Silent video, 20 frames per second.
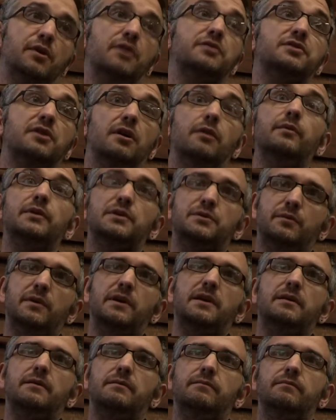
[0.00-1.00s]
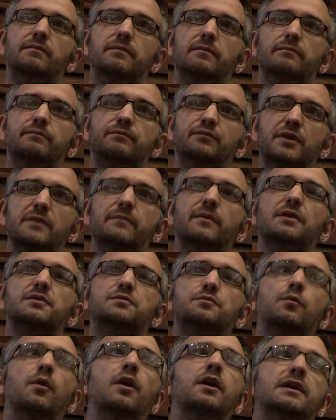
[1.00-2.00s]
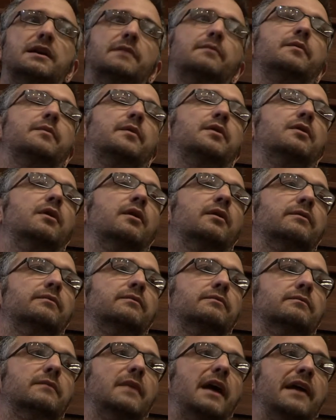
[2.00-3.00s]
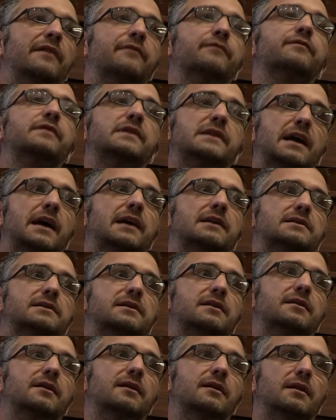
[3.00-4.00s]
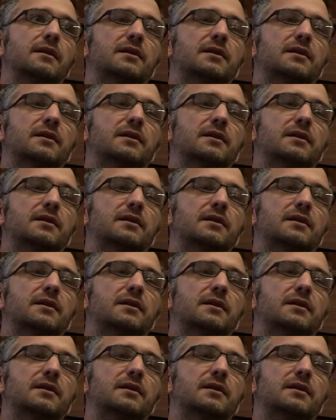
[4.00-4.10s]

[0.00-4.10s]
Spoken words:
protocol, which we pretty much widely implement on every desk.